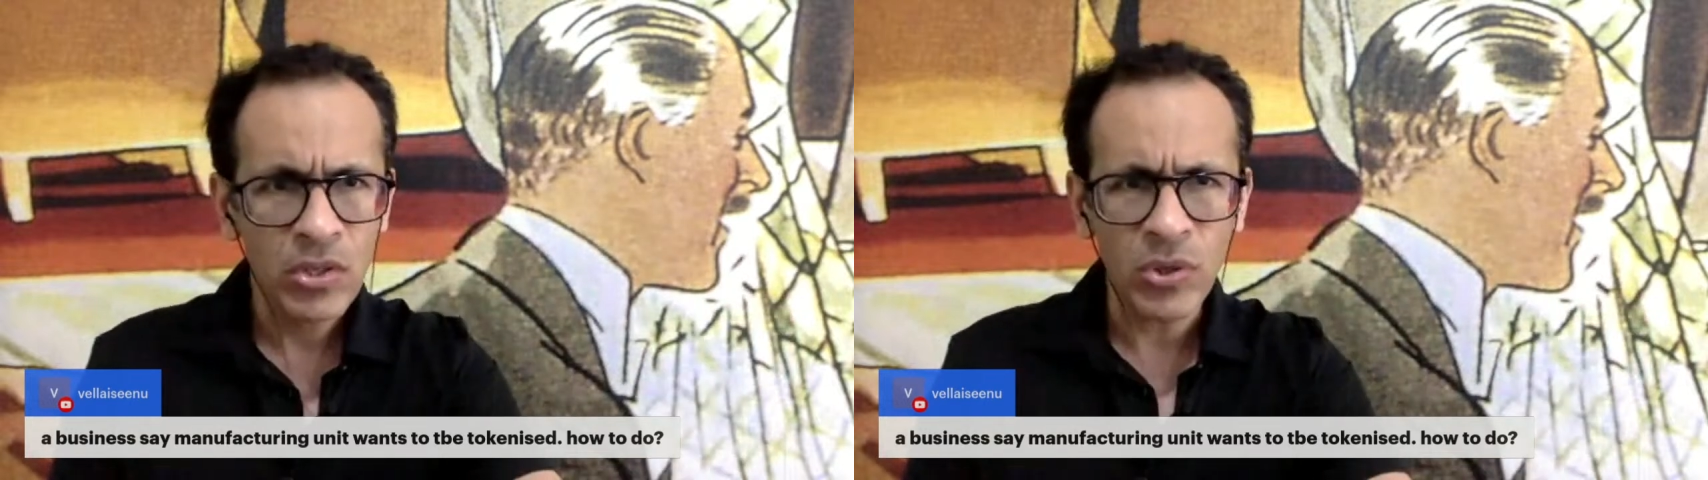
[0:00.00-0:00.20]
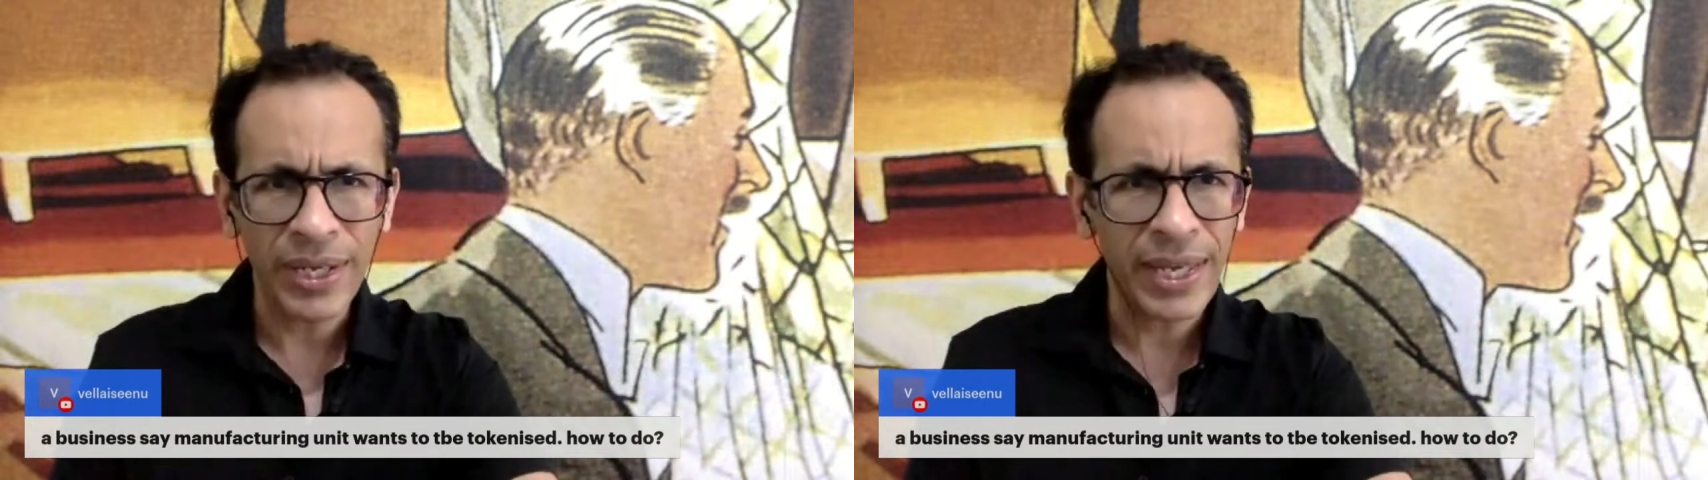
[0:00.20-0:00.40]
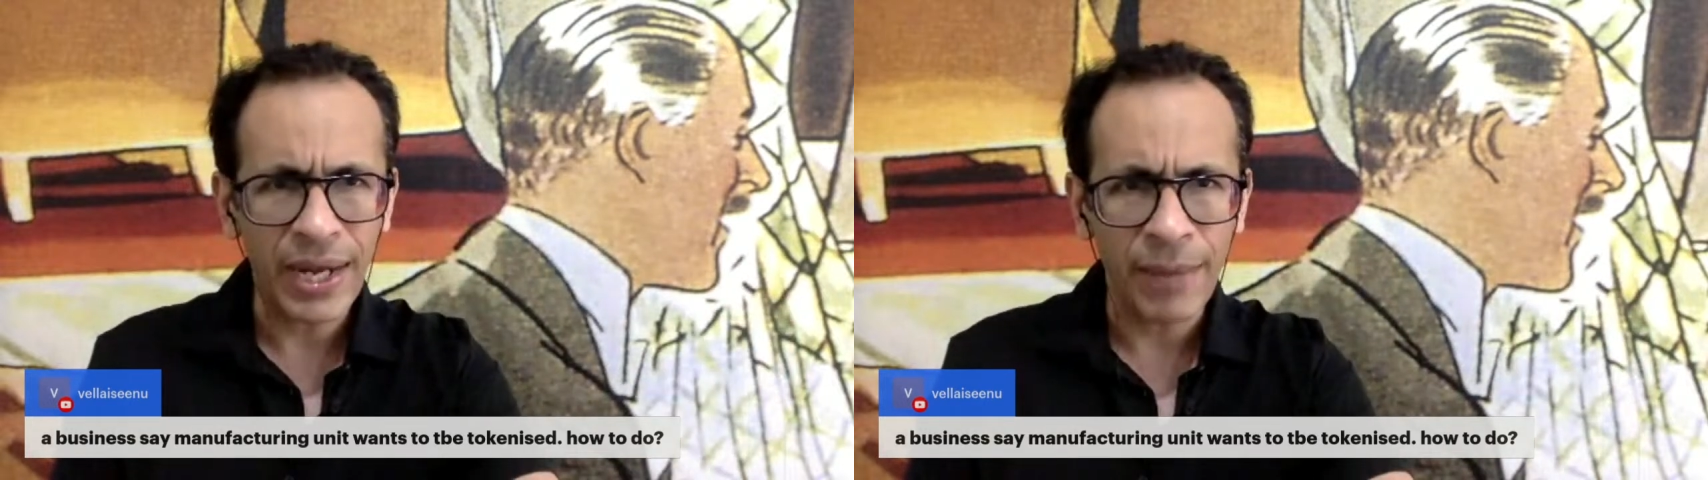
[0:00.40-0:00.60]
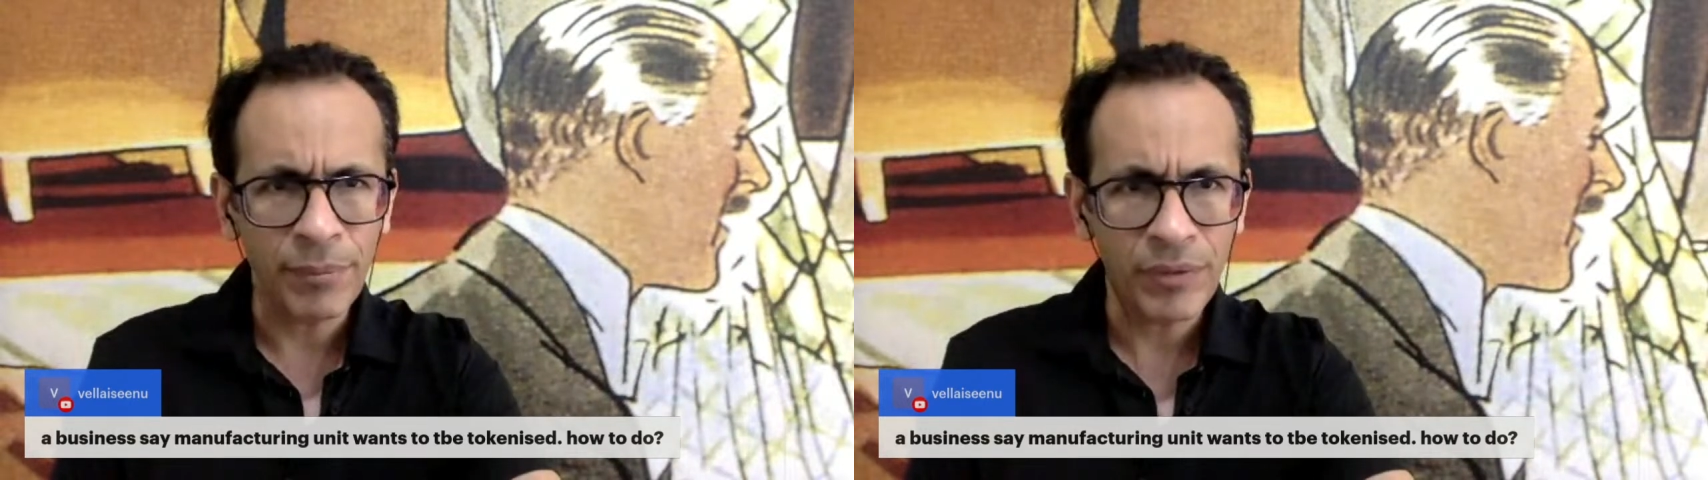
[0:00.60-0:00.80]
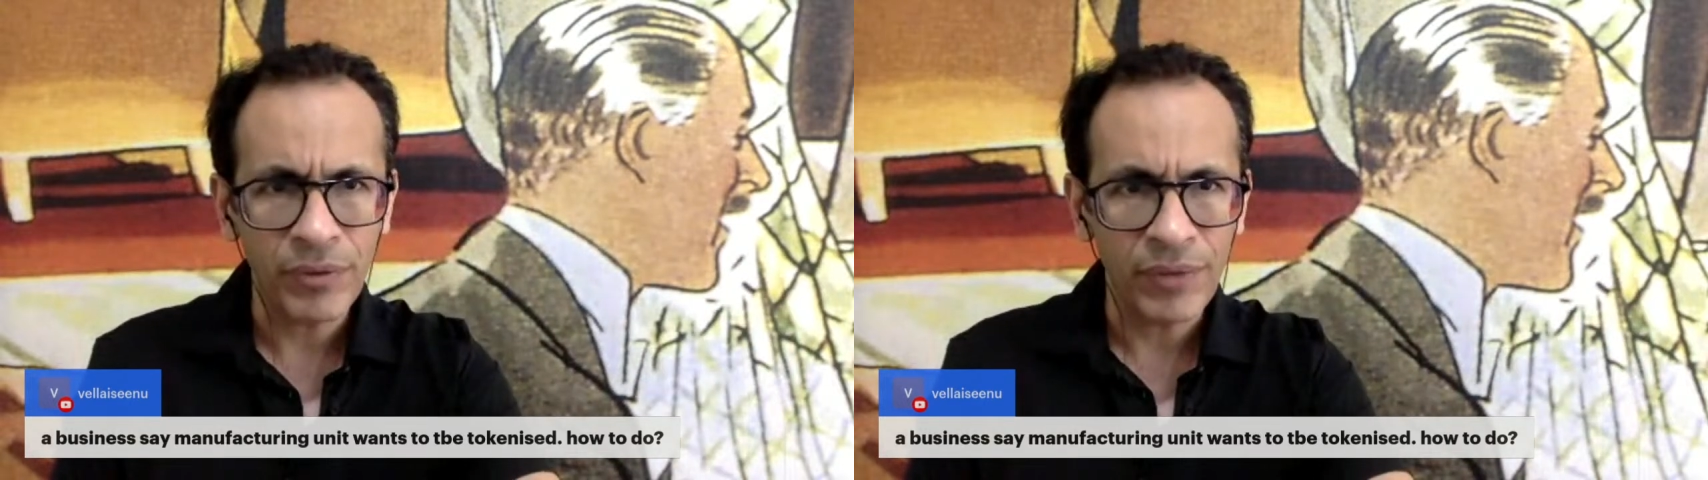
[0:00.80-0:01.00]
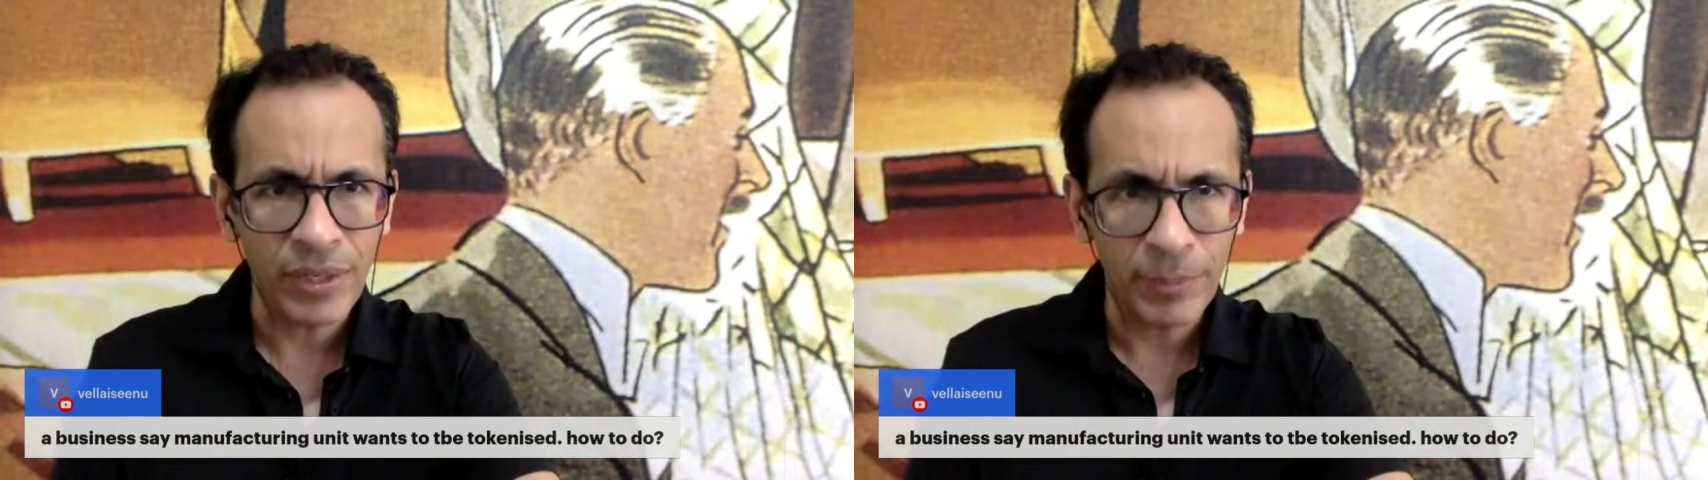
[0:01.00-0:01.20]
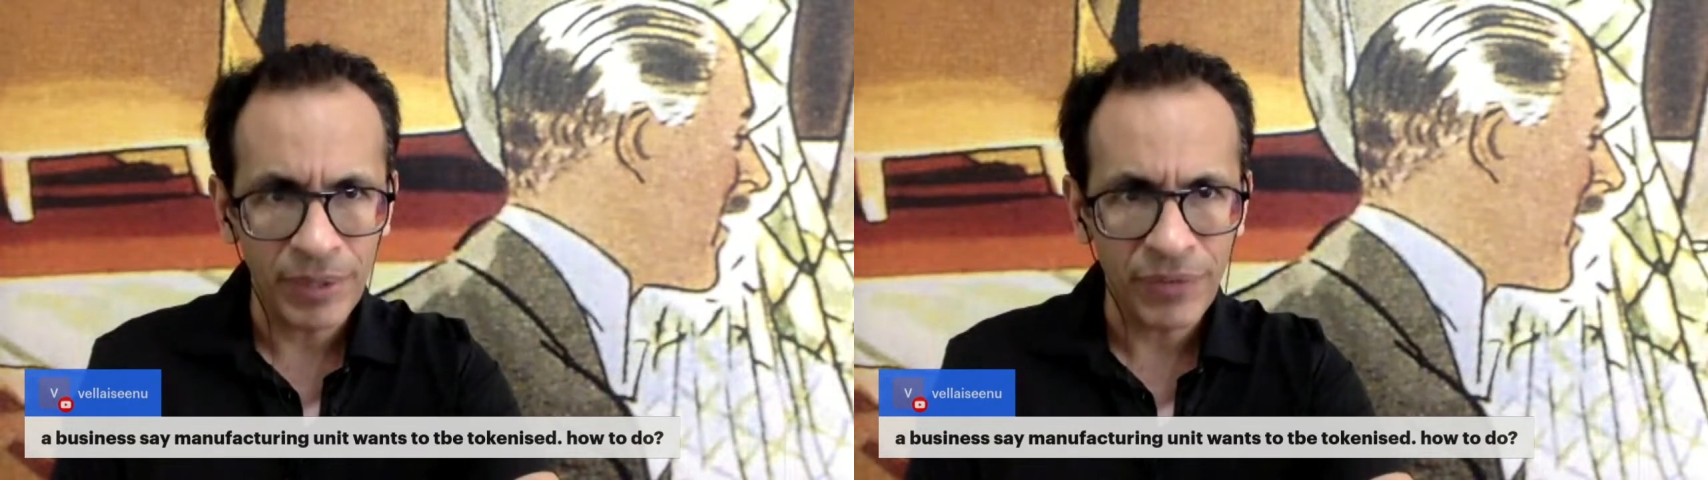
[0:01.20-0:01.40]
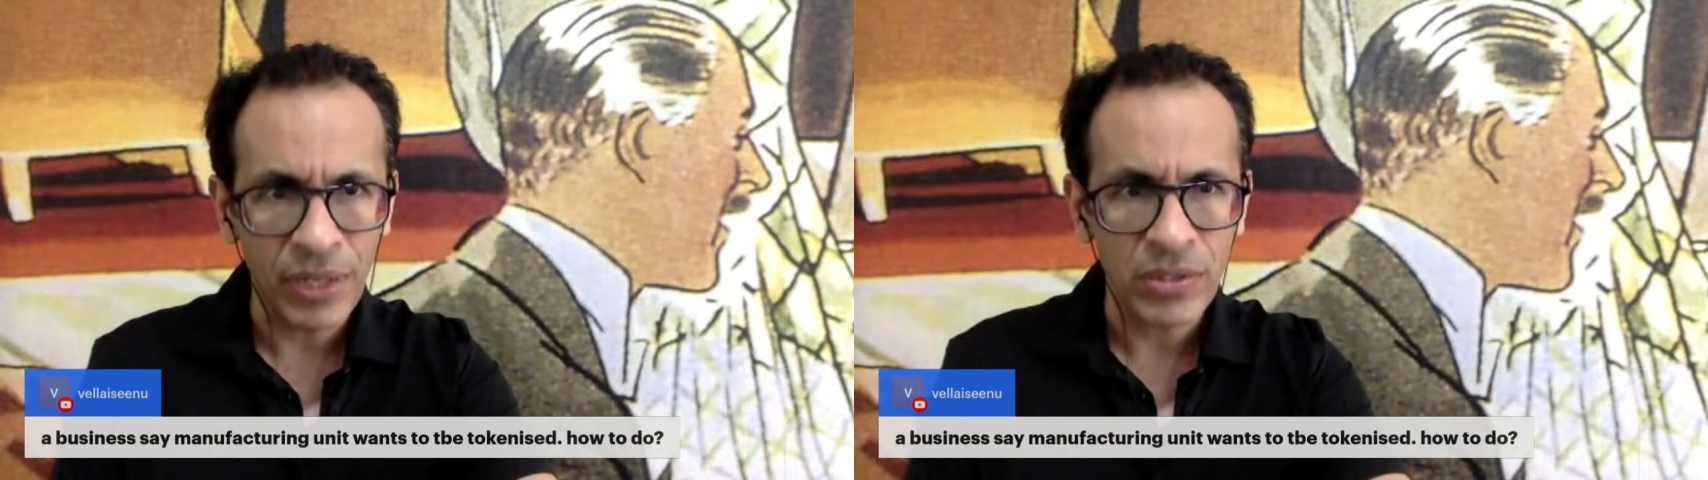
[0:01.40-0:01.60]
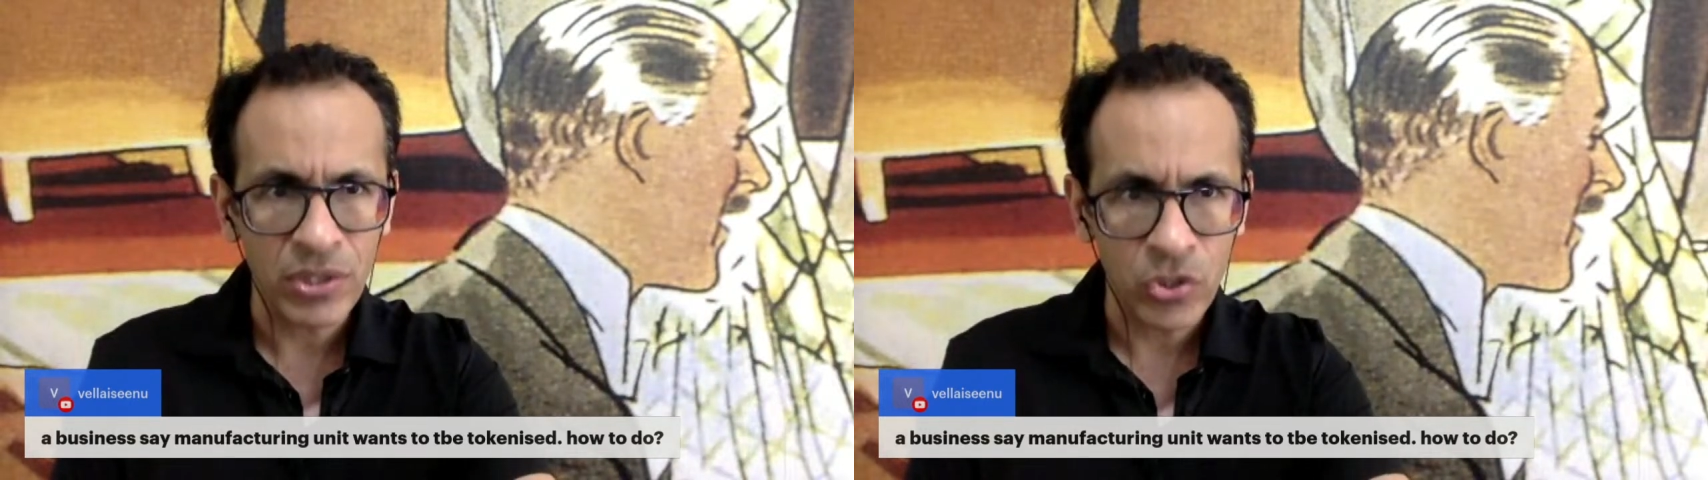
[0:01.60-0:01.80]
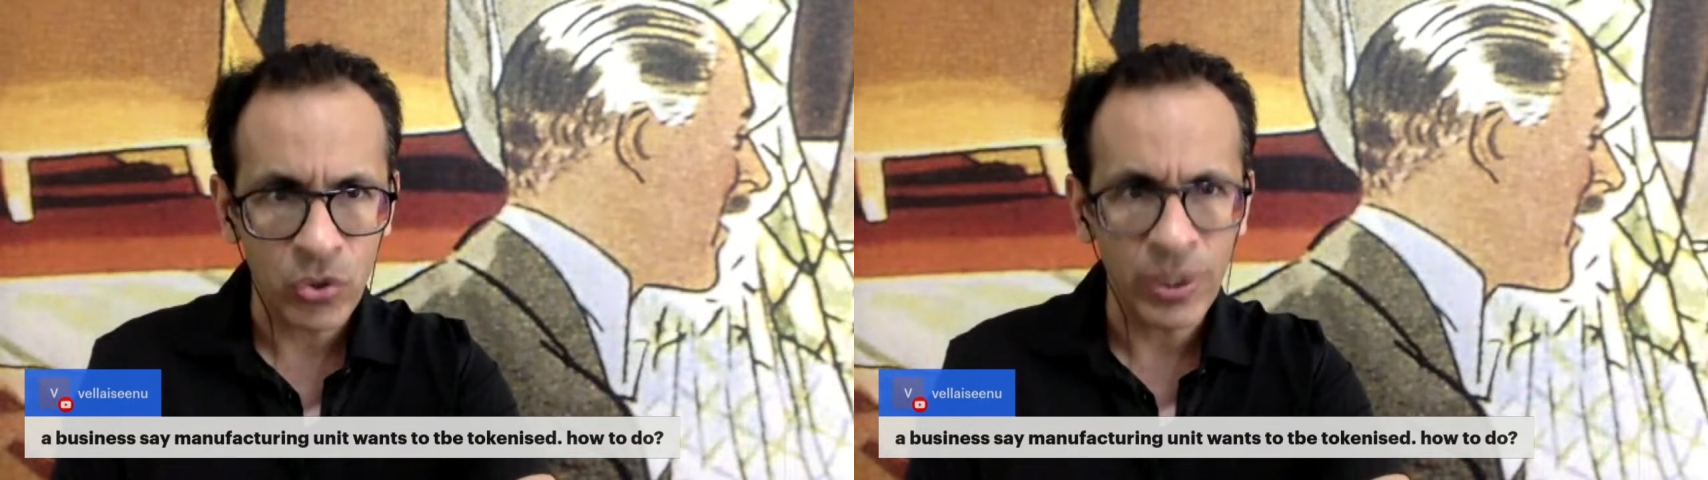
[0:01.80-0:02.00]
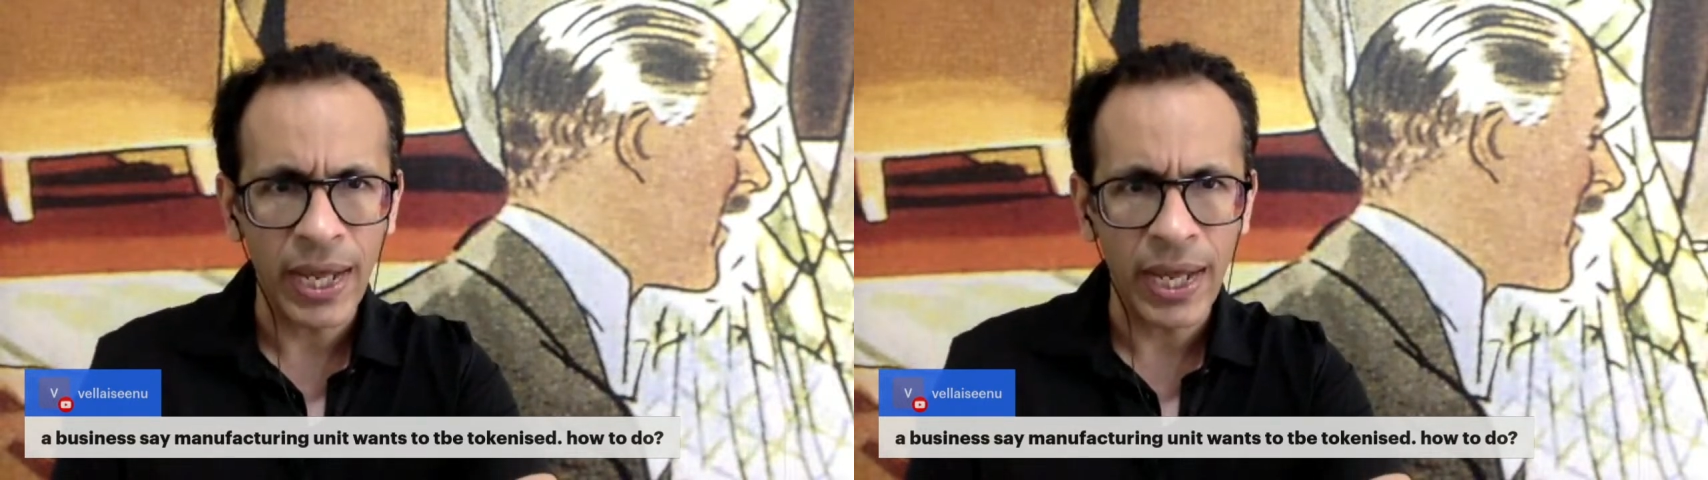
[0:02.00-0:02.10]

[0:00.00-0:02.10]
So again, I'm giving very brief answers today.